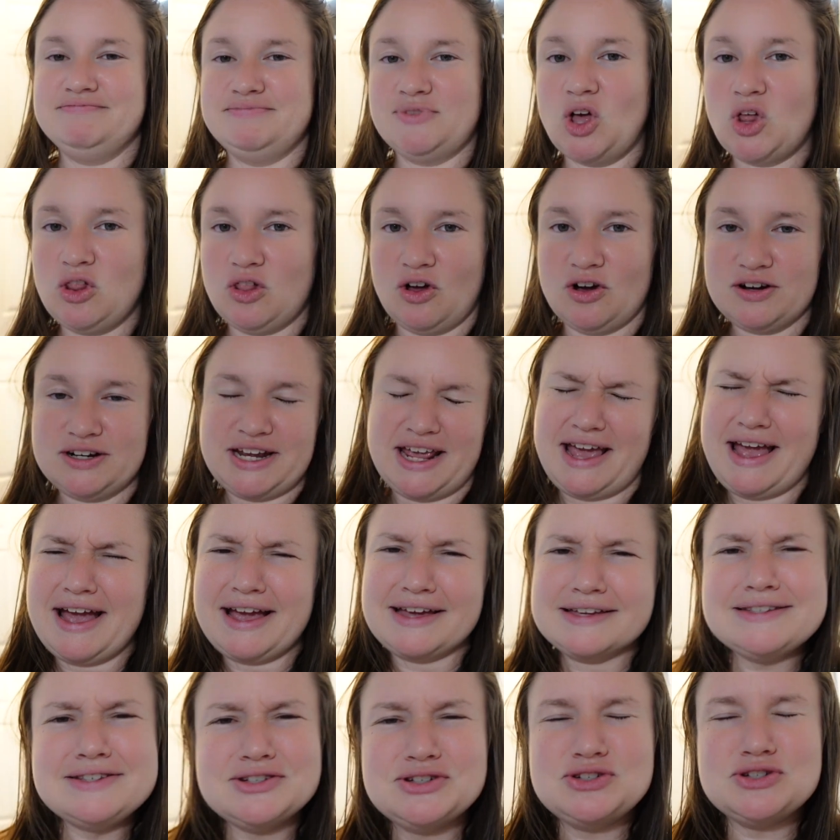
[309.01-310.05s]
a long day. I
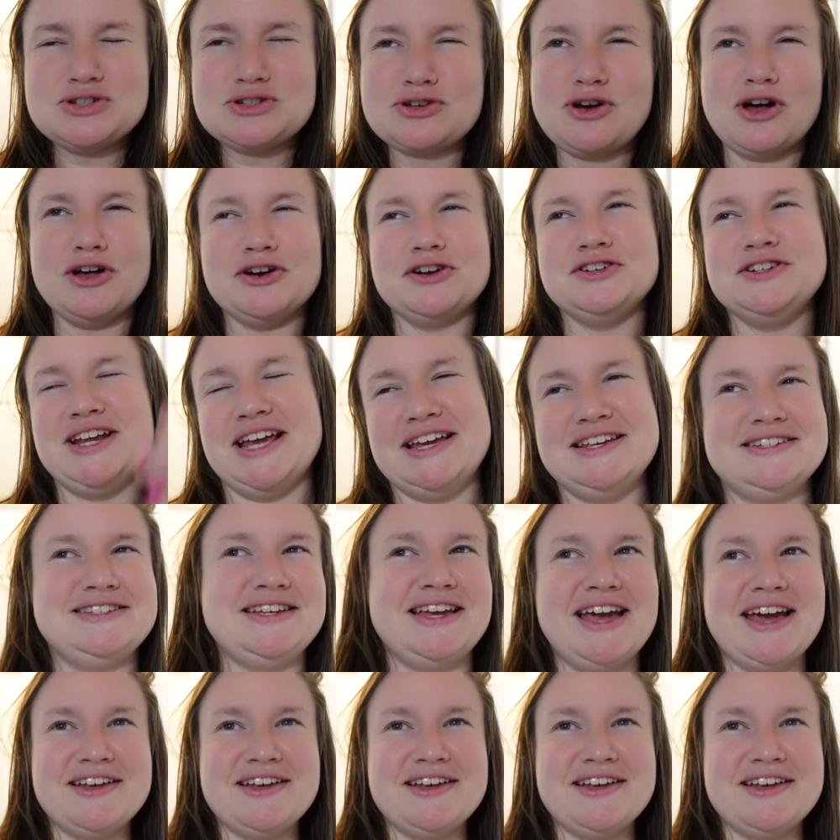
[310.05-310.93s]
guess I should just call her Daisy.